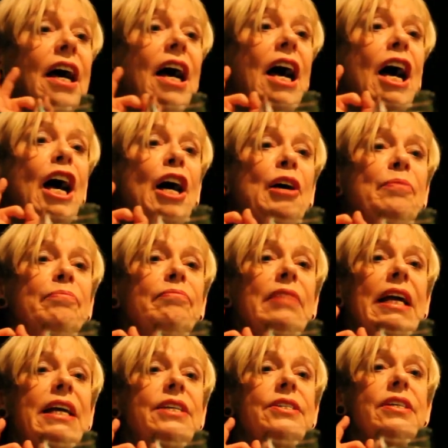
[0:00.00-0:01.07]

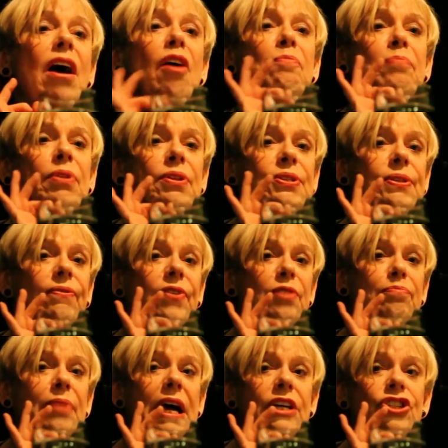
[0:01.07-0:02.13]
examples of
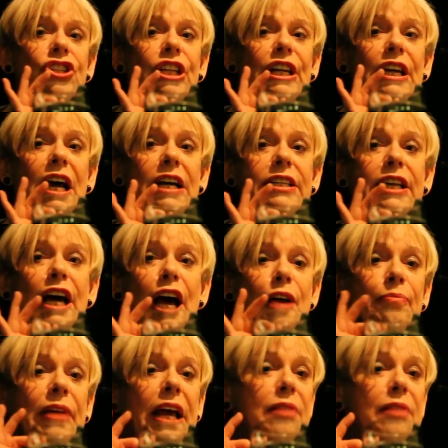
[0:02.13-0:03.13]
compassion in our time,